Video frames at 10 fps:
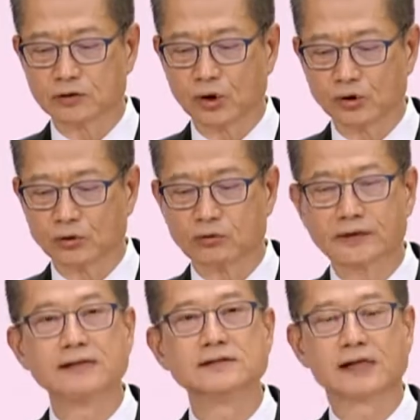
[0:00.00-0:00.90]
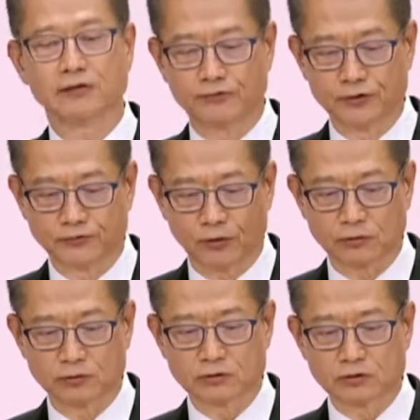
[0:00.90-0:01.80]
After containing the
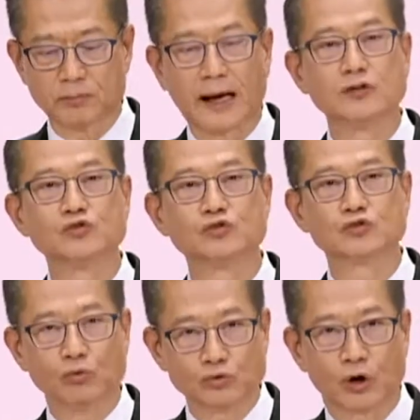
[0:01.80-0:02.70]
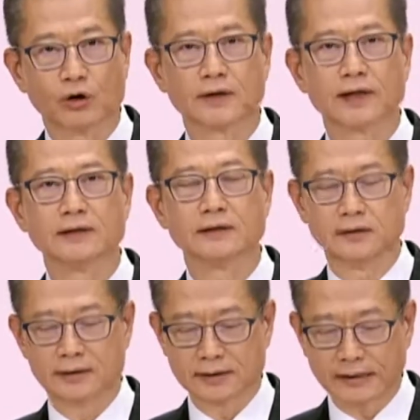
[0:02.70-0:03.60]
epidemic, our next task will be to
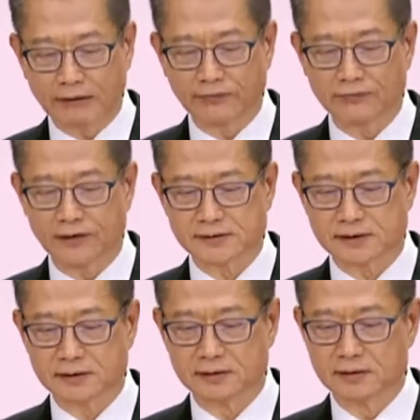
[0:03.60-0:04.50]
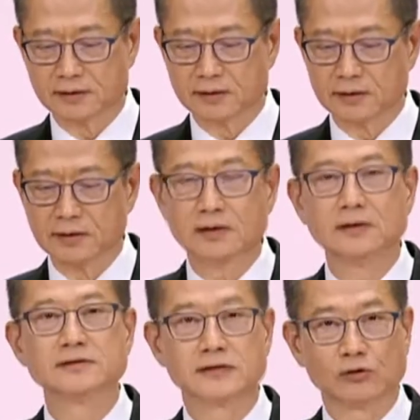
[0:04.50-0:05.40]
propel economic revival and
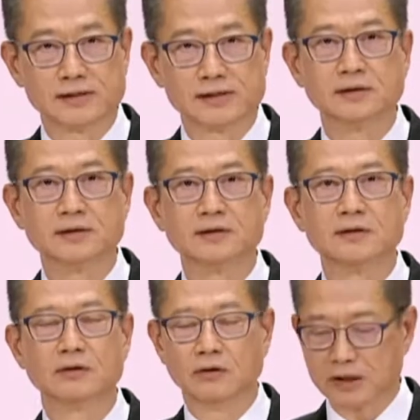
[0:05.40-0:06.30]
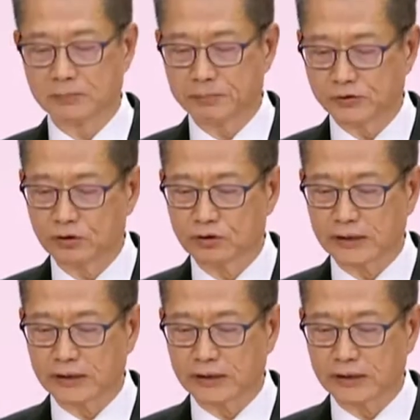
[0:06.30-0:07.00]
accelerate medium to long-term development.